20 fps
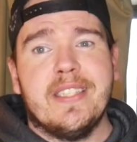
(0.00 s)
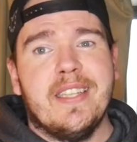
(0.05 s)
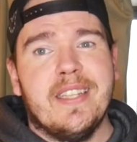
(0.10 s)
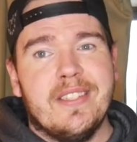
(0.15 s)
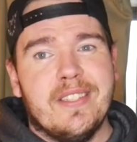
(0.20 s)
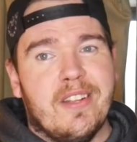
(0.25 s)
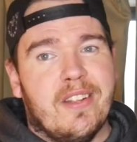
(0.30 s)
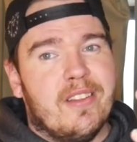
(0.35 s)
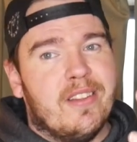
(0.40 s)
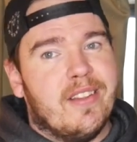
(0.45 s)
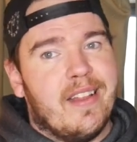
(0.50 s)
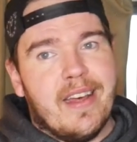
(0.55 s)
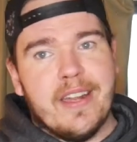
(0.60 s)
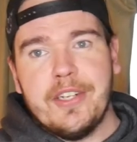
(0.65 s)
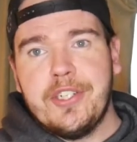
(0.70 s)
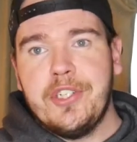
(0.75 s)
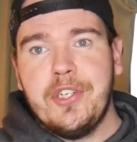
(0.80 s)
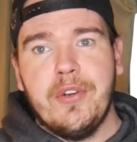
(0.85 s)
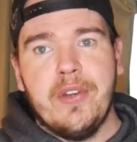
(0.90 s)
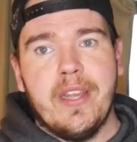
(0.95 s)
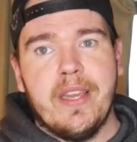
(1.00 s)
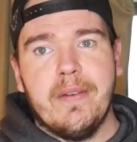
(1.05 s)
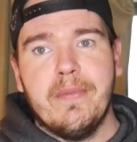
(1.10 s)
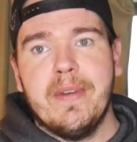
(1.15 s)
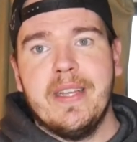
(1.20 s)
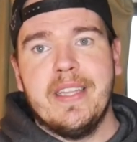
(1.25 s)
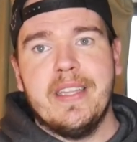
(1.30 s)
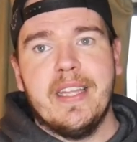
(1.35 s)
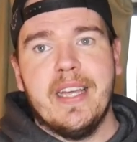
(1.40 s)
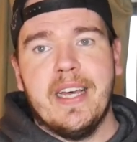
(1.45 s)
There isn't a lot of shooting
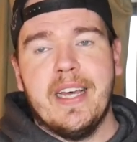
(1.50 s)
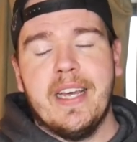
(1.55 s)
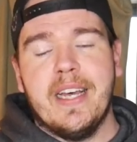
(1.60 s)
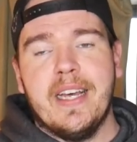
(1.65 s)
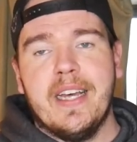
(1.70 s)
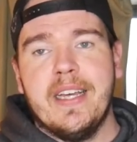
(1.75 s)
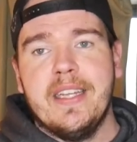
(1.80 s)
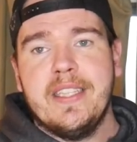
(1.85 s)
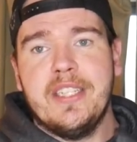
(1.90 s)
with uh,